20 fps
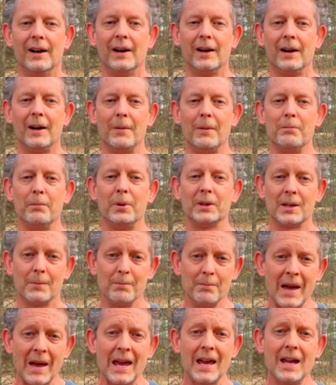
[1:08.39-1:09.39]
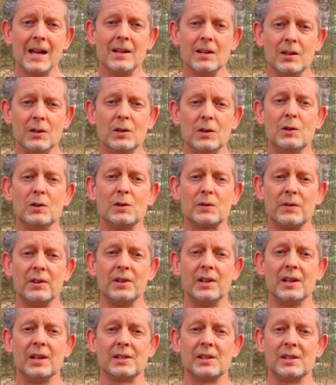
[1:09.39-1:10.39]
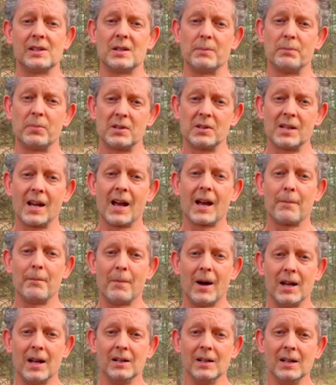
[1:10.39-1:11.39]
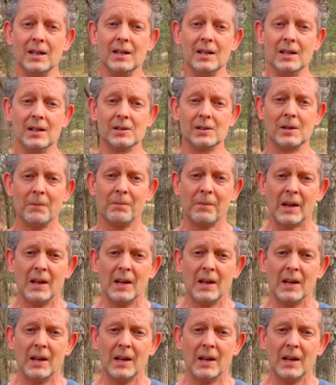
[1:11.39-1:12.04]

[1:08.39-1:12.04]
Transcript: But the main use for this is to protect my knees.